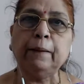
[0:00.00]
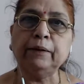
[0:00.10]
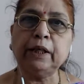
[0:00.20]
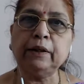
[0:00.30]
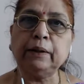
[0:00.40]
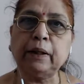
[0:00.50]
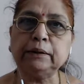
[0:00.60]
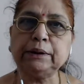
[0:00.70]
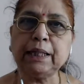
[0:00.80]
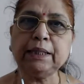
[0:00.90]
They
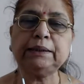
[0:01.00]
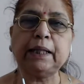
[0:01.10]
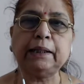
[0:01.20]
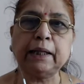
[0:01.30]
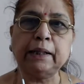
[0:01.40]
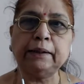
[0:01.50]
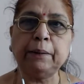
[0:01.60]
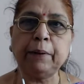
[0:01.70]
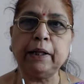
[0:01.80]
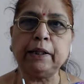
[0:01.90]
changed that and they
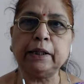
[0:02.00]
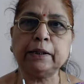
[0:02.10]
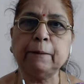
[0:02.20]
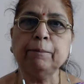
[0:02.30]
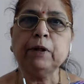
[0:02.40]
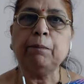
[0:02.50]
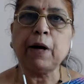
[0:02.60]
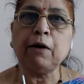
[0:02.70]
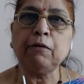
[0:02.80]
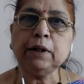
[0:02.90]
made it
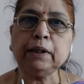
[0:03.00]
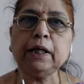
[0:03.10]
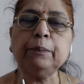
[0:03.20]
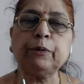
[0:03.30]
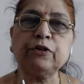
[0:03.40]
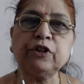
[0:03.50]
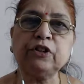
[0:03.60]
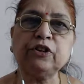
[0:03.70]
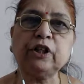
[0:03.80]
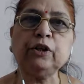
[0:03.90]
power and
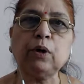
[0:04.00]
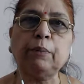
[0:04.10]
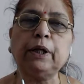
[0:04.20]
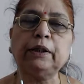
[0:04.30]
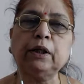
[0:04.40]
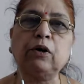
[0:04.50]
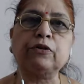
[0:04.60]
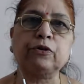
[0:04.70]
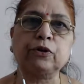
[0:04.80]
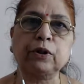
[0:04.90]
procedure to amend the
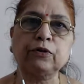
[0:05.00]
constitution.